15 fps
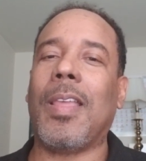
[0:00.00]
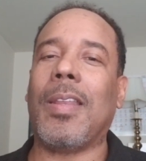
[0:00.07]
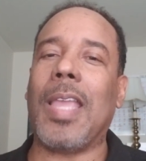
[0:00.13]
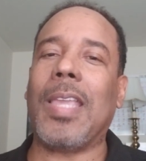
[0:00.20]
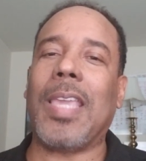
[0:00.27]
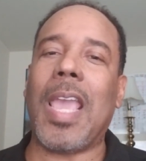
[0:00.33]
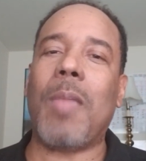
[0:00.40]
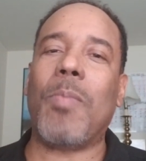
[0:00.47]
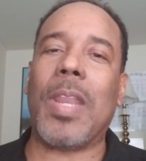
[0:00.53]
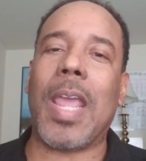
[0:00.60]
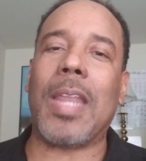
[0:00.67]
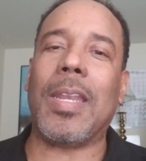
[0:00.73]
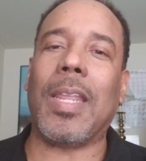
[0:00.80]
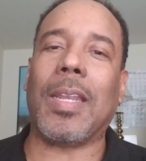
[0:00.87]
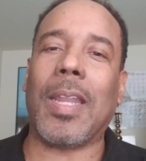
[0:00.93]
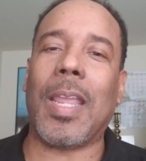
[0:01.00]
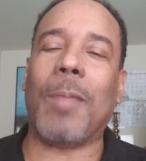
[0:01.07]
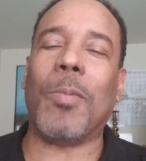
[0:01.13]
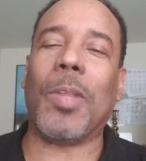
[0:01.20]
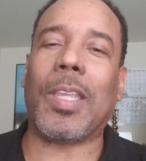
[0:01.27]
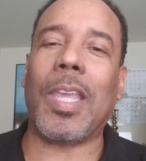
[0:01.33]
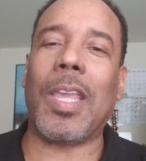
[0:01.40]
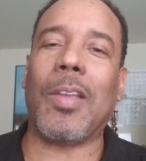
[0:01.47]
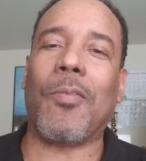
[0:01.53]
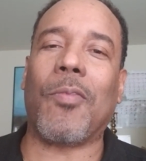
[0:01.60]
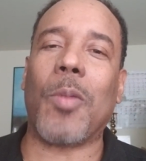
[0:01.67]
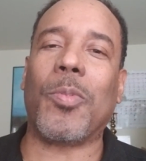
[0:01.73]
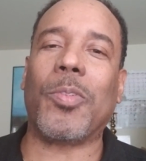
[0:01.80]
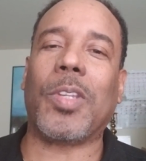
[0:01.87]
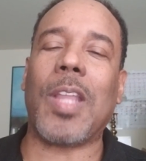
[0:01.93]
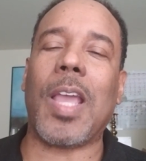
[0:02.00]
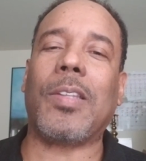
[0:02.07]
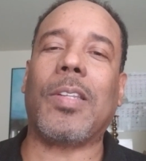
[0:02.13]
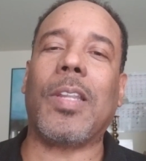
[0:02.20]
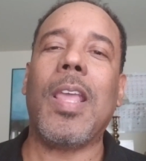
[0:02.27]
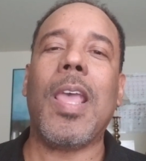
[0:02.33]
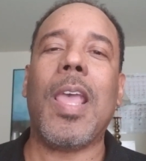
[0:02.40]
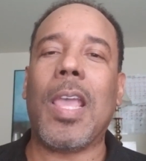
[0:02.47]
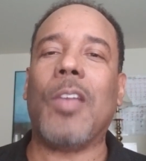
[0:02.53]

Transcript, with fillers: that gave me that nickname, the king of verbal seduction.